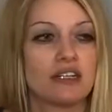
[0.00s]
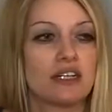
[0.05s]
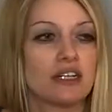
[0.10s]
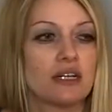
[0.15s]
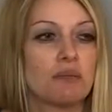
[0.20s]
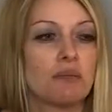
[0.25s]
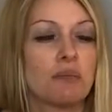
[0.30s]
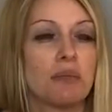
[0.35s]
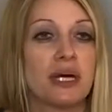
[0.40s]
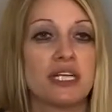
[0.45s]

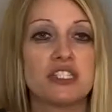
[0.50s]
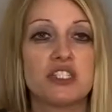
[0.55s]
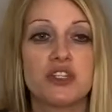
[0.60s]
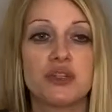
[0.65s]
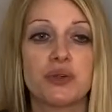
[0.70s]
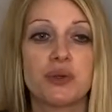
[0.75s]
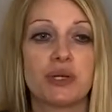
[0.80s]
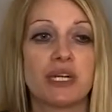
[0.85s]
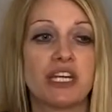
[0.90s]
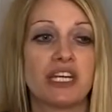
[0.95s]

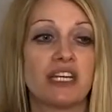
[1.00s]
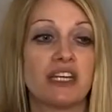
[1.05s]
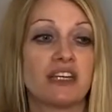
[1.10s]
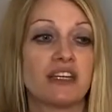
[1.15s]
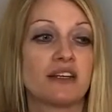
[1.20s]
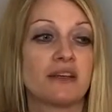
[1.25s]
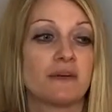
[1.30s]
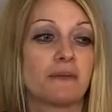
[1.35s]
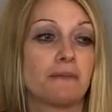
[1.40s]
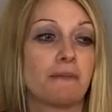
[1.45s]
mentoring,
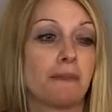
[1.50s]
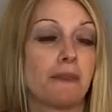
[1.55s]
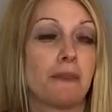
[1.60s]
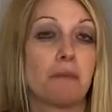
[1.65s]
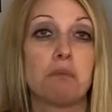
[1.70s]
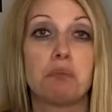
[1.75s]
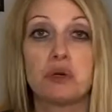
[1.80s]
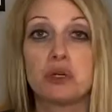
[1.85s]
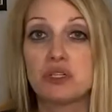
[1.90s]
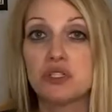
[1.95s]

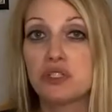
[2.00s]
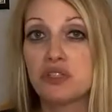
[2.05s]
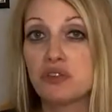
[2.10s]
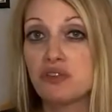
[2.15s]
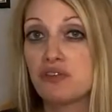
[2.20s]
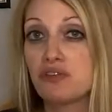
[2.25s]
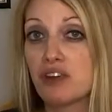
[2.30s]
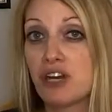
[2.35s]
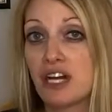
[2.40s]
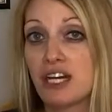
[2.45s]
books
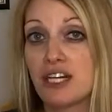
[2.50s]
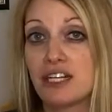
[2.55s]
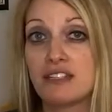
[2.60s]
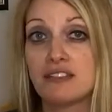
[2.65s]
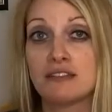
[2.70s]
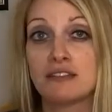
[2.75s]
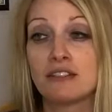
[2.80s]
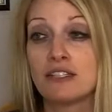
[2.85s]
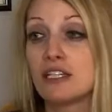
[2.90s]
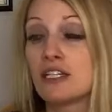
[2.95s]
you've read,
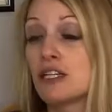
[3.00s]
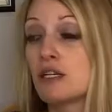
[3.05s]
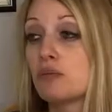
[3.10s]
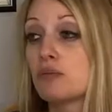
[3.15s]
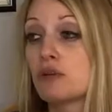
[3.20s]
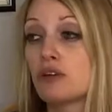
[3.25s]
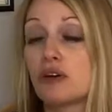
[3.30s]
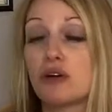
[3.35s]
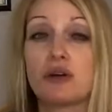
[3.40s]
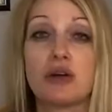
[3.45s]

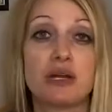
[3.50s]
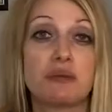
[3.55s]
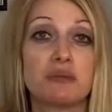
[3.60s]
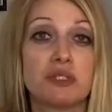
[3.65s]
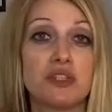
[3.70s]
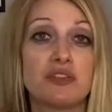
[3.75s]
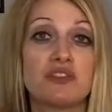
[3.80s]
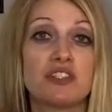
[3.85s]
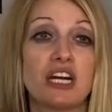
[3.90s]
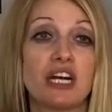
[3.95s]
programs
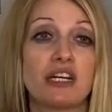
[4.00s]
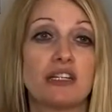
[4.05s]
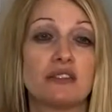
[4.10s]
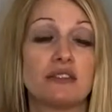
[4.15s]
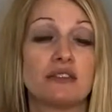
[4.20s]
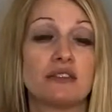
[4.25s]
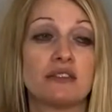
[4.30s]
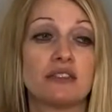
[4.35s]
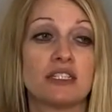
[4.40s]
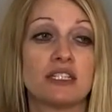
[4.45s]
you've done,
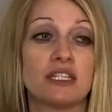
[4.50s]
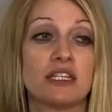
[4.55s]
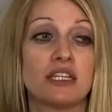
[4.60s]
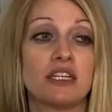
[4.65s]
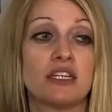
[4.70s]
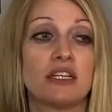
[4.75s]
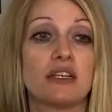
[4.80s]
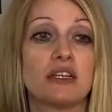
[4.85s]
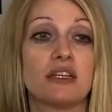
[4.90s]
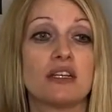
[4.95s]

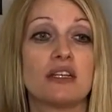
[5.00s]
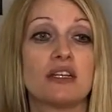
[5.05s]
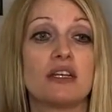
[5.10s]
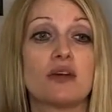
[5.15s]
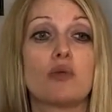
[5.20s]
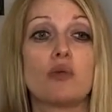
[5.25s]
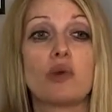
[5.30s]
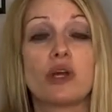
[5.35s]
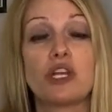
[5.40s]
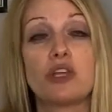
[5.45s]

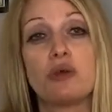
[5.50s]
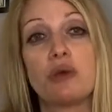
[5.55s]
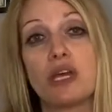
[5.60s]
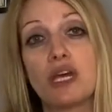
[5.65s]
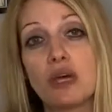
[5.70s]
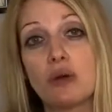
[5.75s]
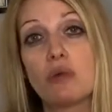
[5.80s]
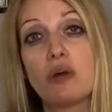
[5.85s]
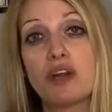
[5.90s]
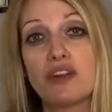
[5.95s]
when you
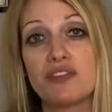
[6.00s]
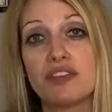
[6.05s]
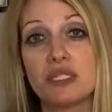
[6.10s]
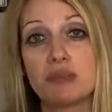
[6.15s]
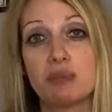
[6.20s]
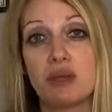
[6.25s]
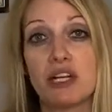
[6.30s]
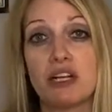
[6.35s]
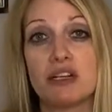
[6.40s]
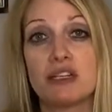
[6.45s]
hit one of these
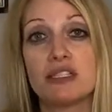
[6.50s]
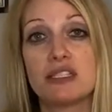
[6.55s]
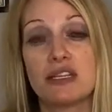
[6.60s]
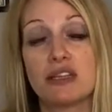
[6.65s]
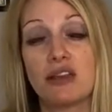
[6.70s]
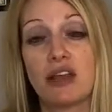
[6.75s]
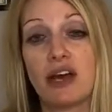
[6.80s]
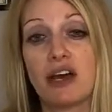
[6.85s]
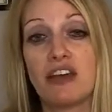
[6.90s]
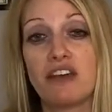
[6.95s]
periods in
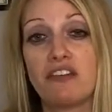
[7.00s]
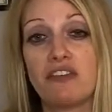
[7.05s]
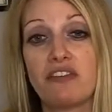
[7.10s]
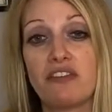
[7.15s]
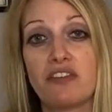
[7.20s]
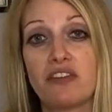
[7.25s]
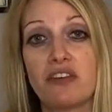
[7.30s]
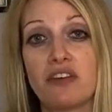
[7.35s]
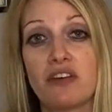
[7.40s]
life,